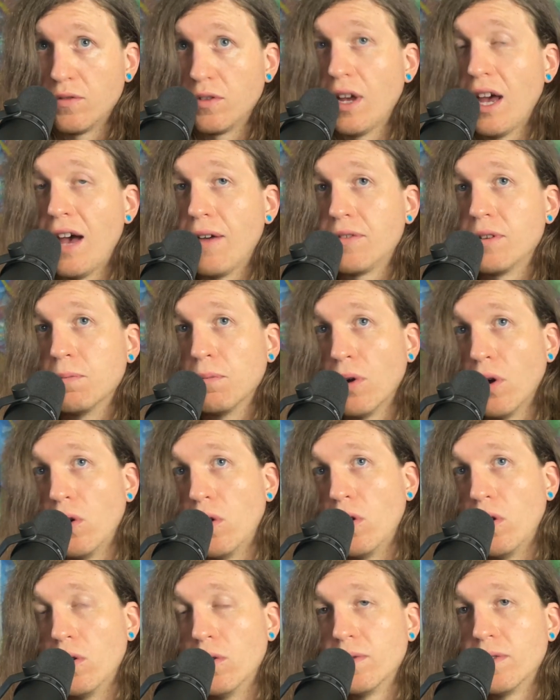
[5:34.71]
You have to
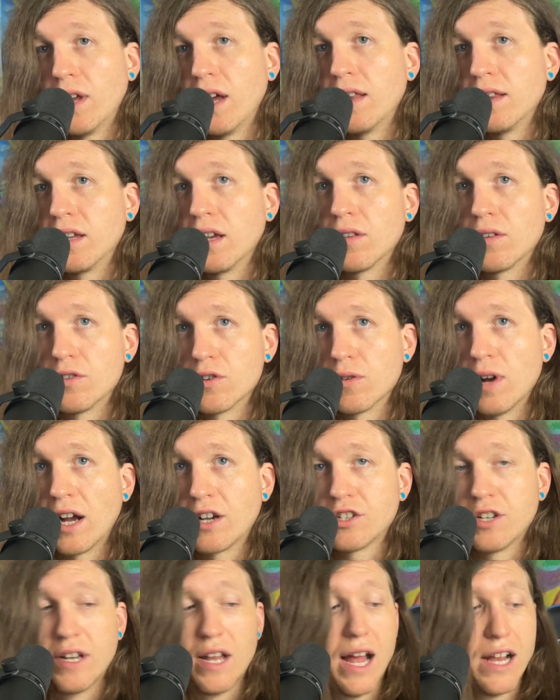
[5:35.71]
pull in the other
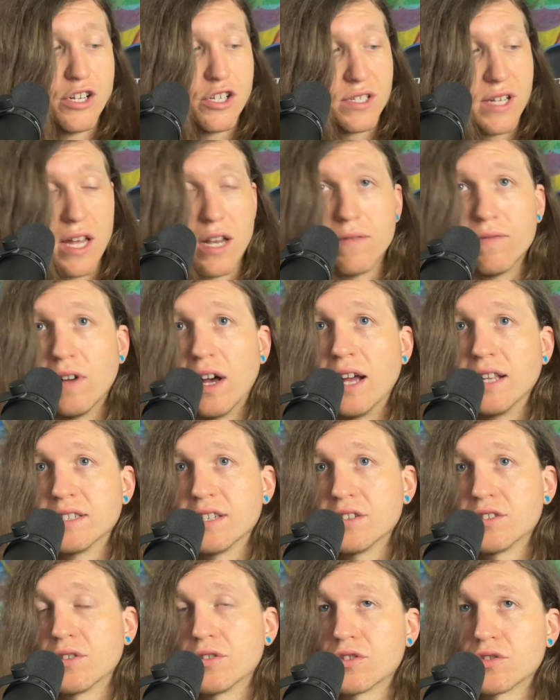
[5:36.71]
direction. And I just kind of find,
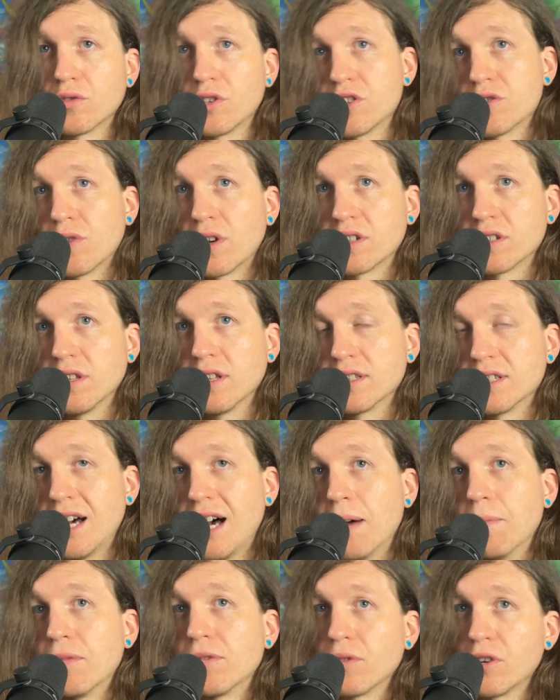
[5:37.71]
since there's 3 strings on the
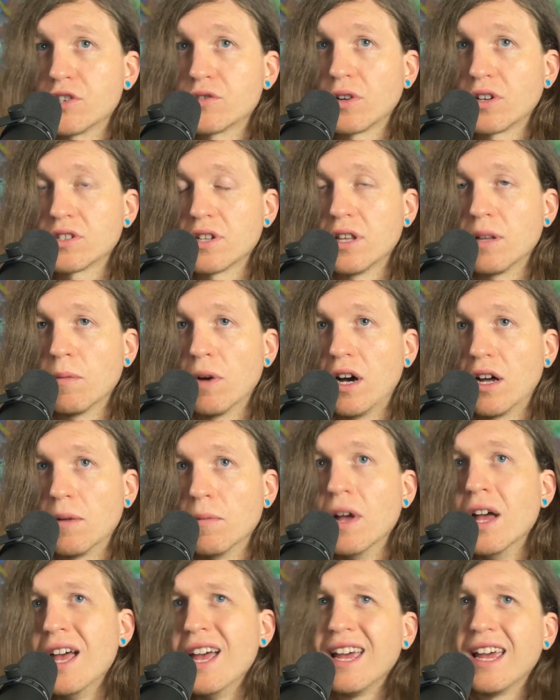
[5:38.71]
top, 3 strings on the bottom,
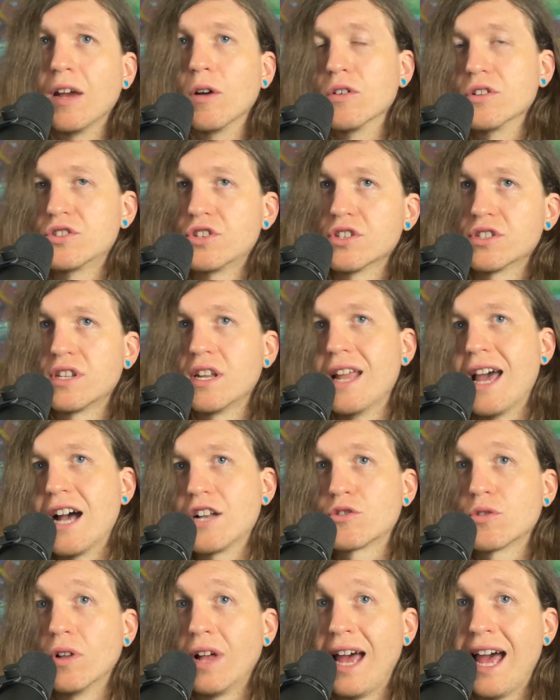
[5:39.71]
it was just a
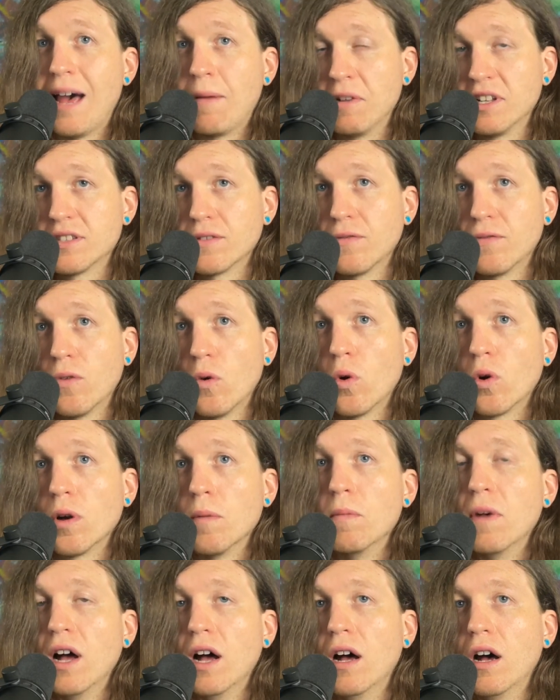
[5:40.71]
natural habit to
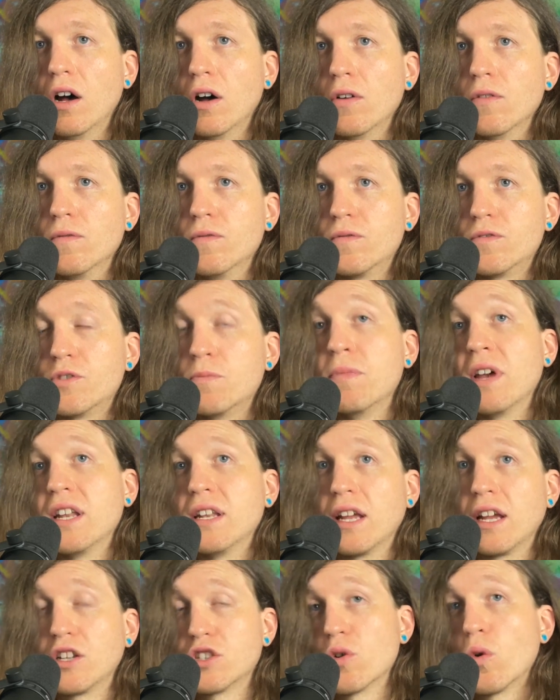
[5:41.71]
form of
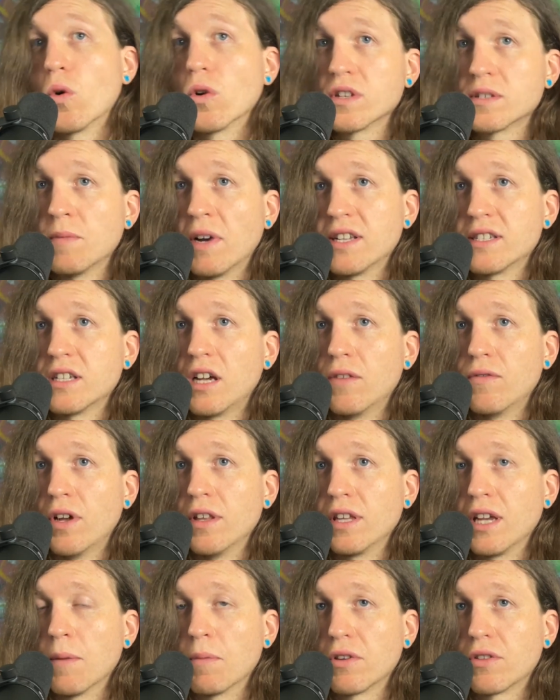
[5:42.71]
bending towards myself on
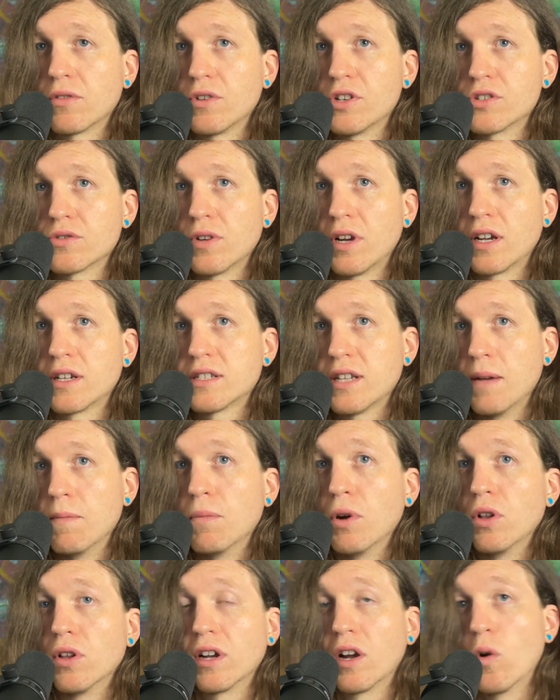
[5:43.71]
the upper 3 strings and
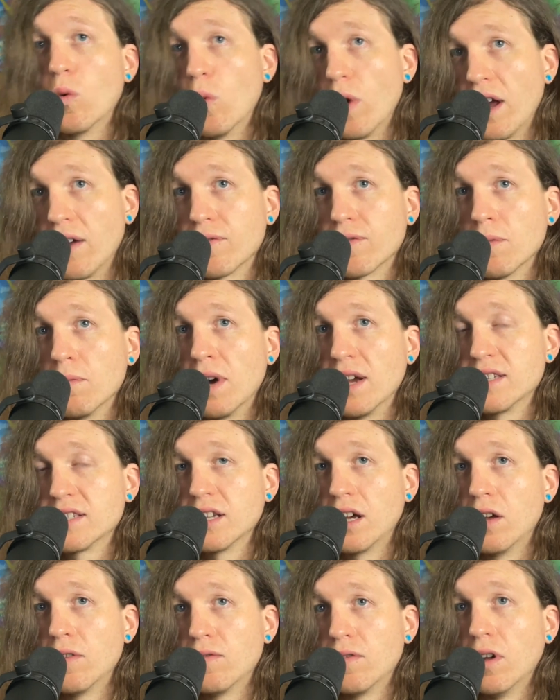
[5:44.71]
pulling away from
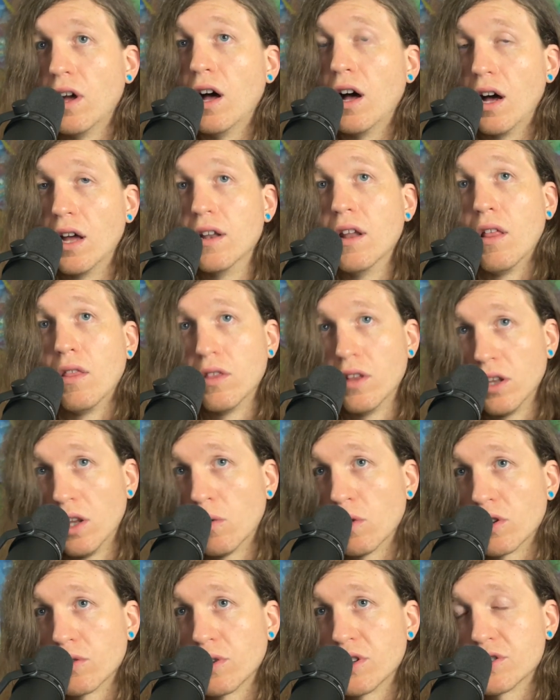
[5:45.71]
myself on the
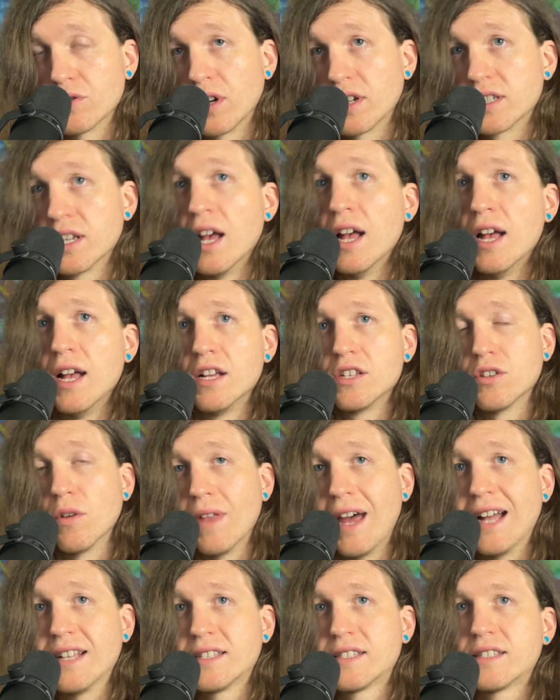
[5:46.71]
lower 3 strings. So
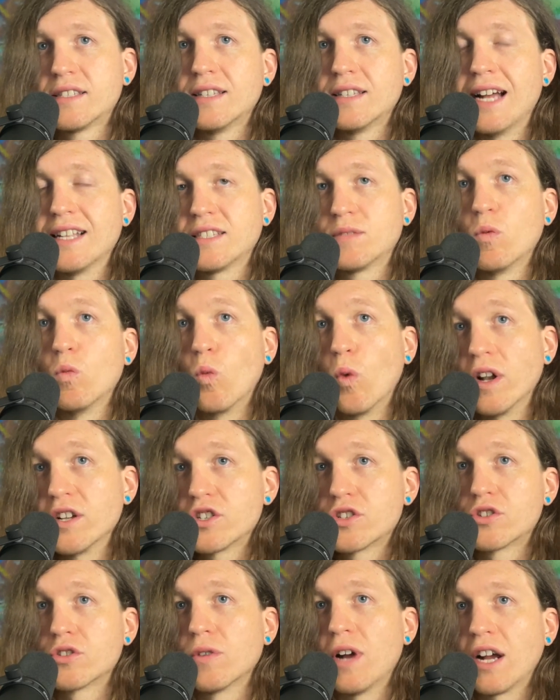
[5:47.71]
that's
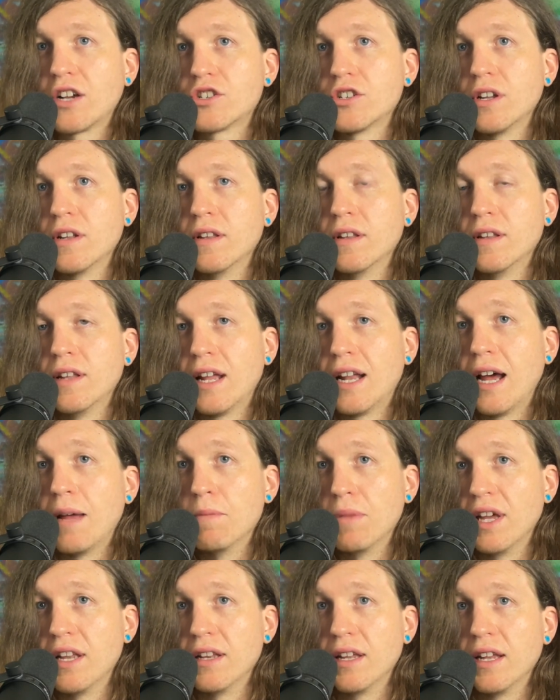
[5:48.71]
which direction that I
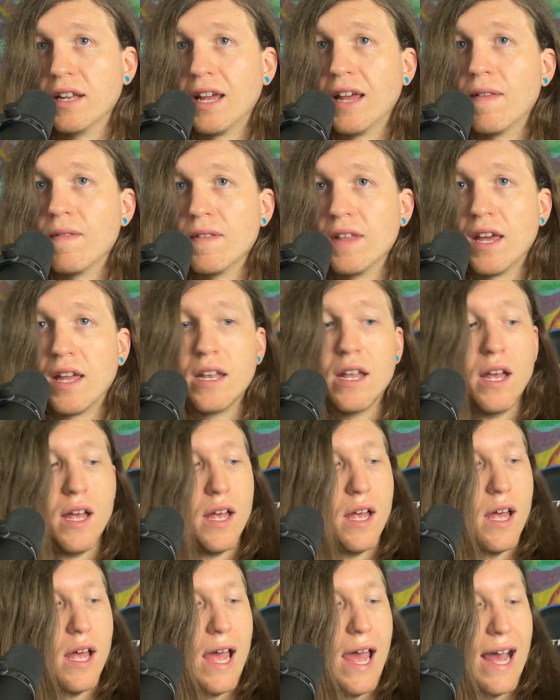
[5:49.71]
bend in. And then,
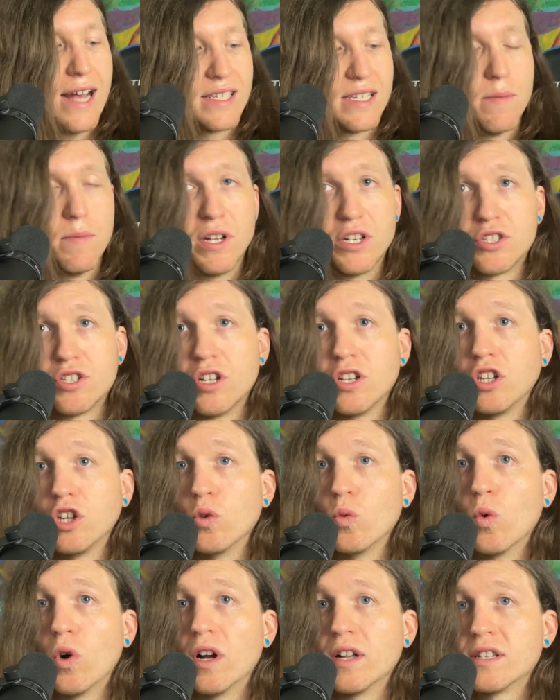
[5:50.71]
as I mentioned, you
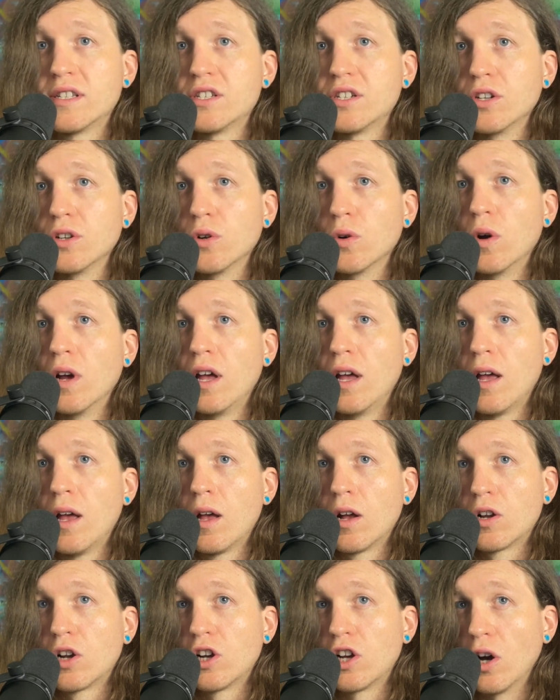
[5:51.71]
want to
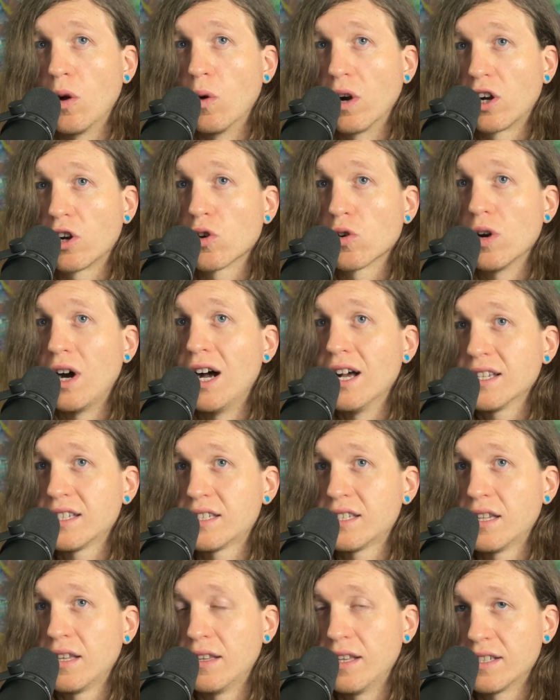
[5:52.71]
go
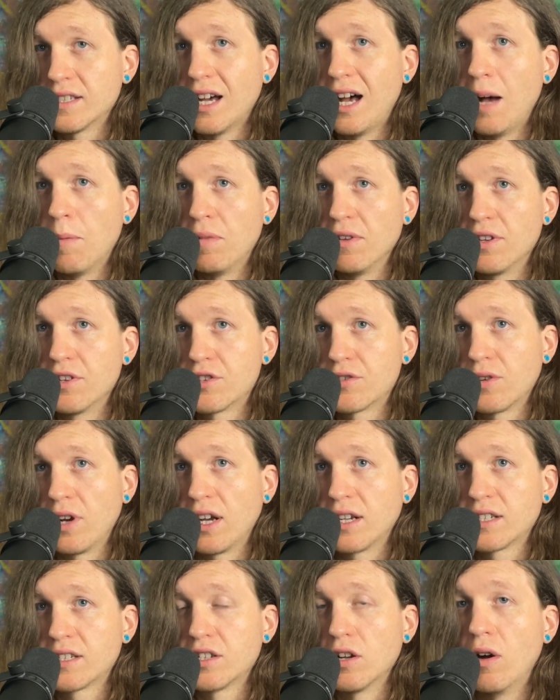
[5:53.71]
across the top of the
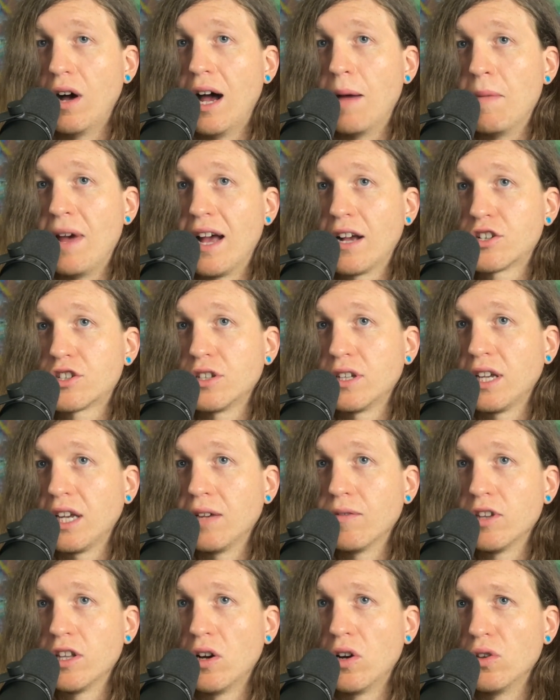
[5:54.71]
string. So I'm actually,
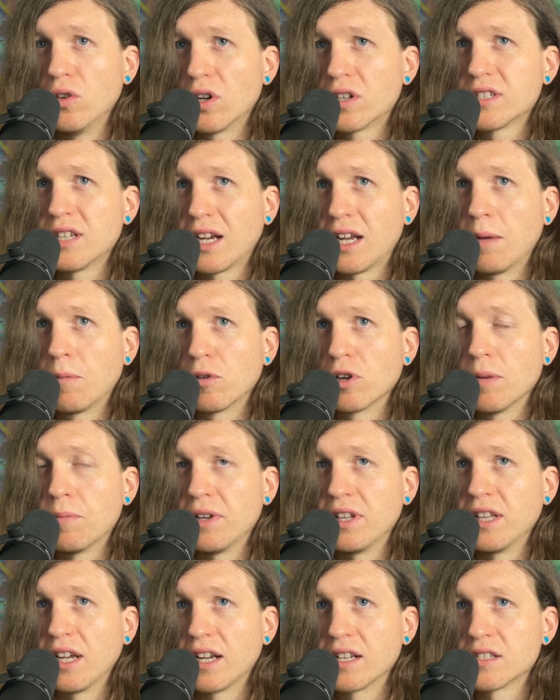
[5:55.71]
even though it looks like I'm
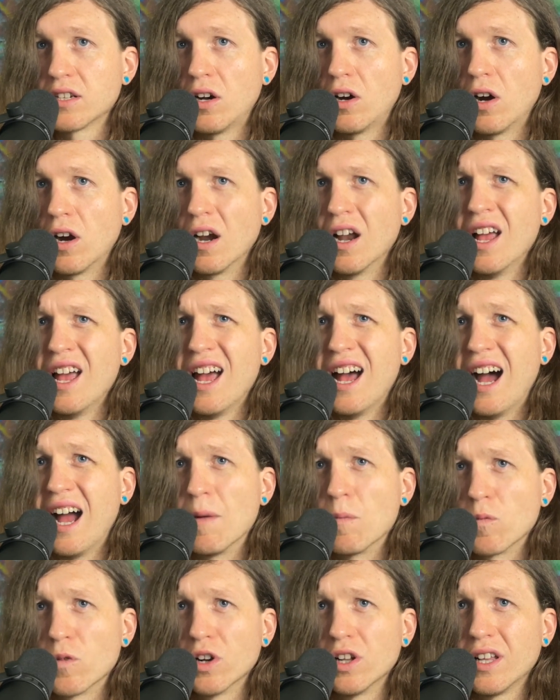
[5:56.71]
gripping the guitar,
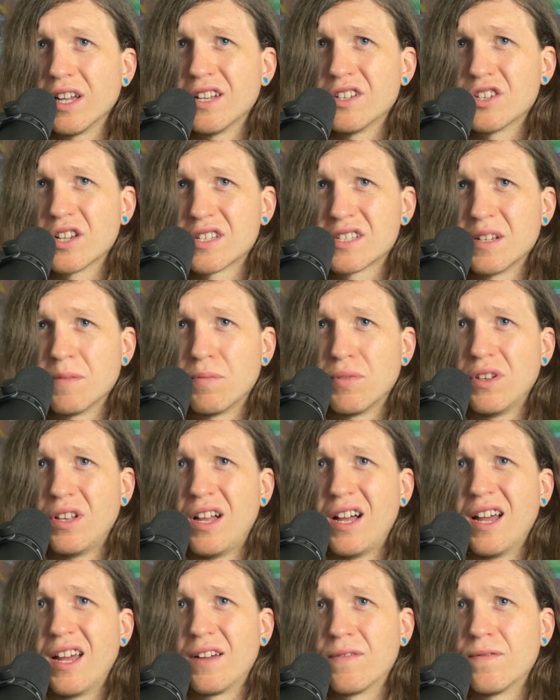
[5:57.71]
I'm really just
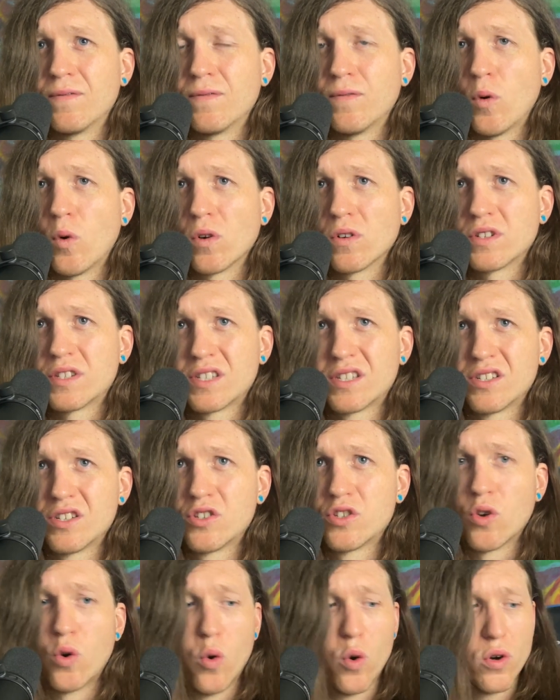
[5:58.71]
applying force
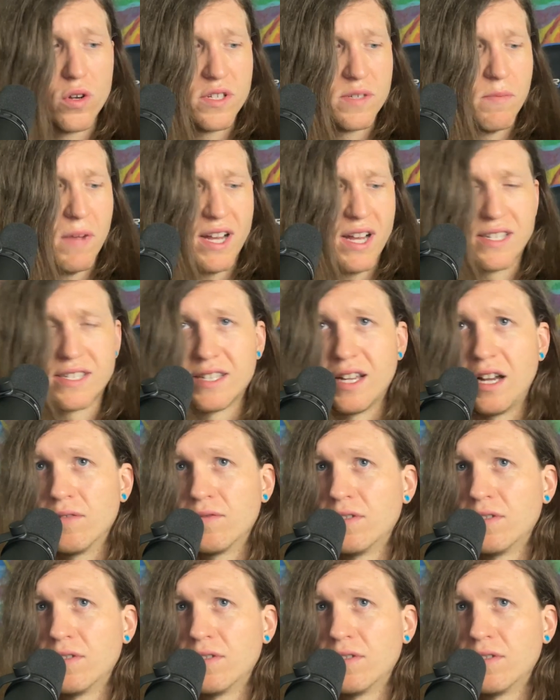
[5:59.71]
towards myself.